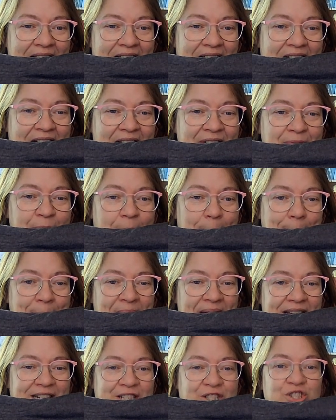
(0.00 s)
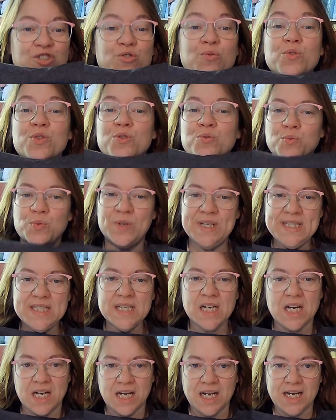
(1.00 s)
I've pecked you three
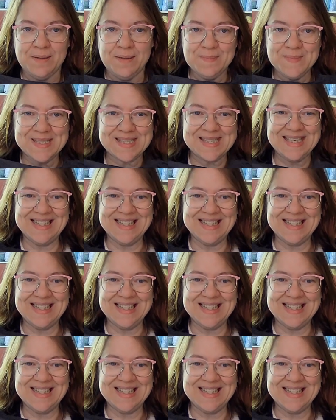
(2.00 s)
times.